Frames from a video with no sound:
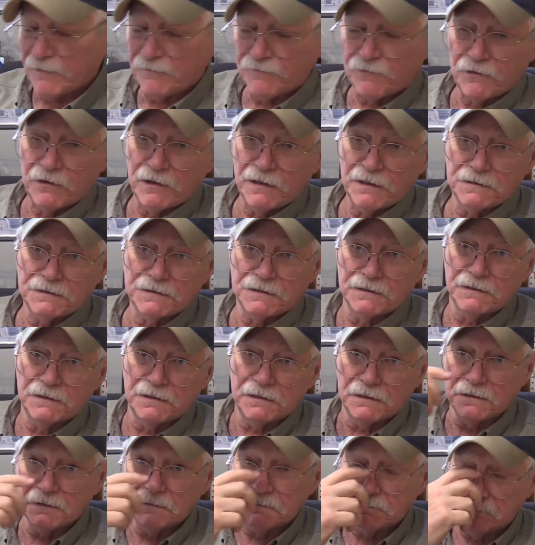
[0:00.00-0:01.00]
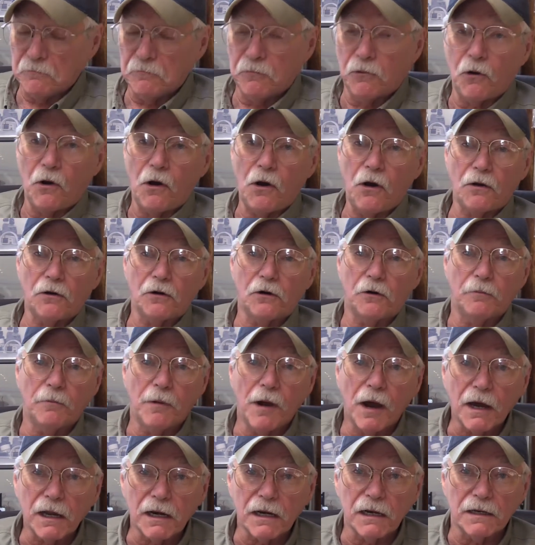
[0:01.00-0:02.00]
friends in the broader
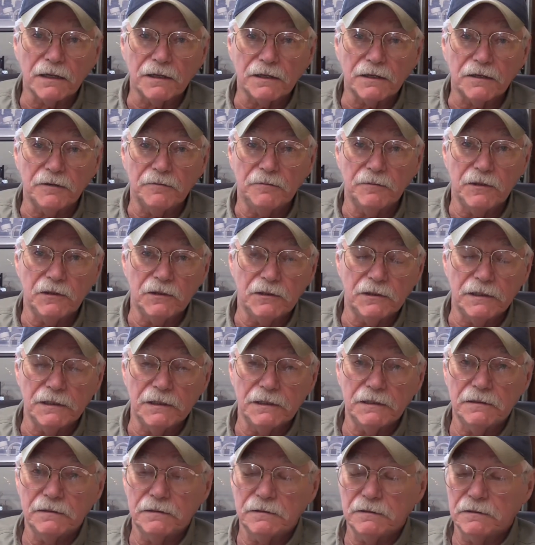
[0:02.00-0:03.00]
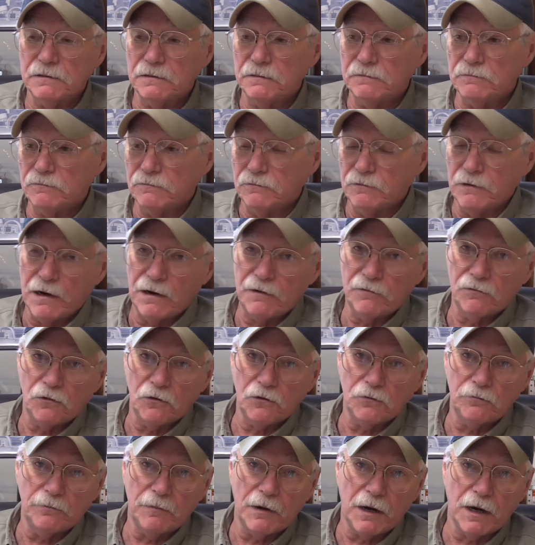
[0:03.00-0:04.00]
modeling community,
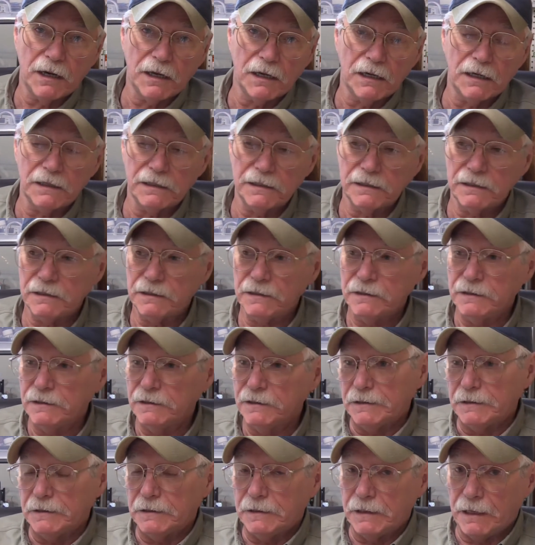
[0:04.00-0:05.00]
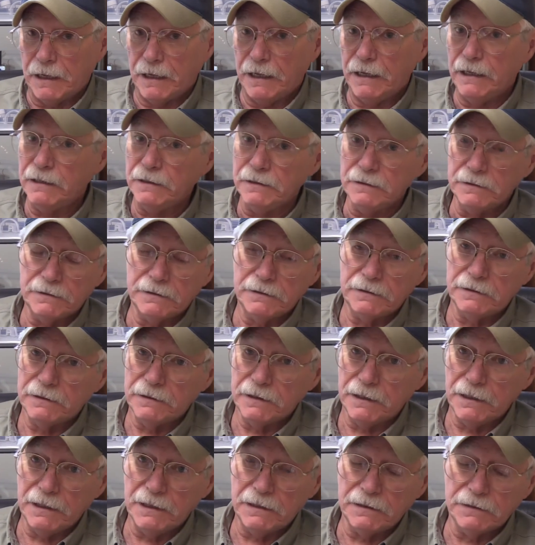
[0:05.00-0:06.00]
railroad modeling, and
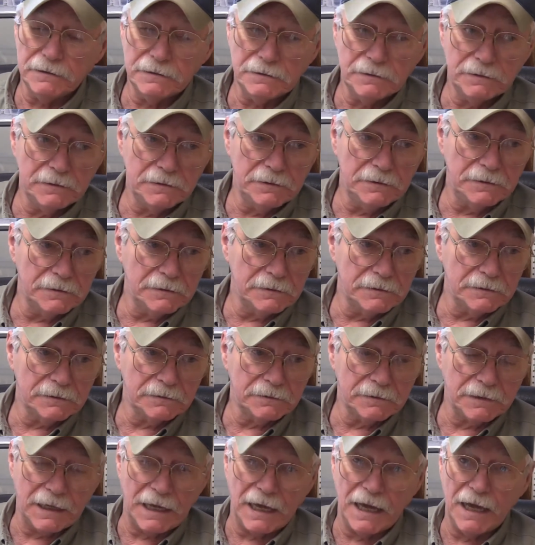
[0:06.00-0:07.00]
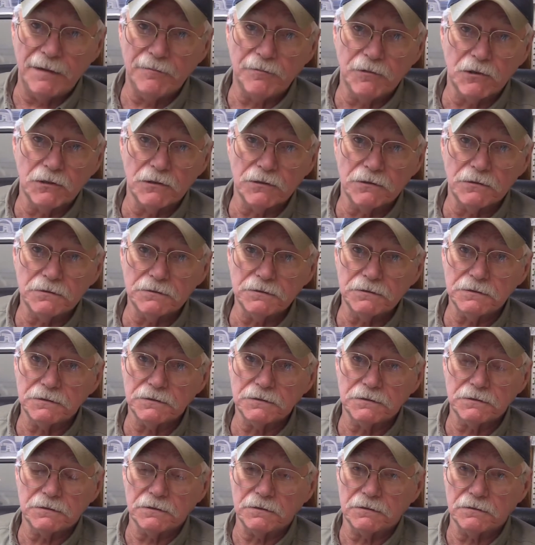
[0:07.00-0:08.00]

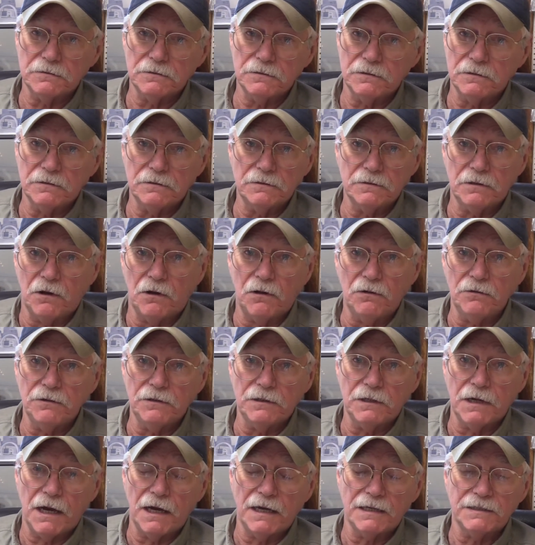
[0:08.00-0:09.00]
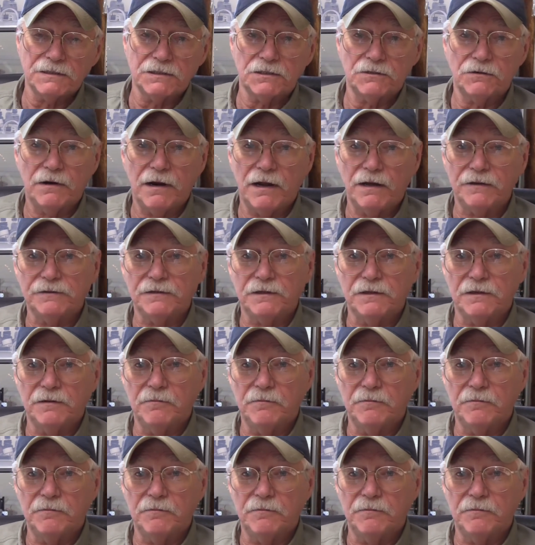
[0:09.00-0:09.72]
gamers, all you guys that are out there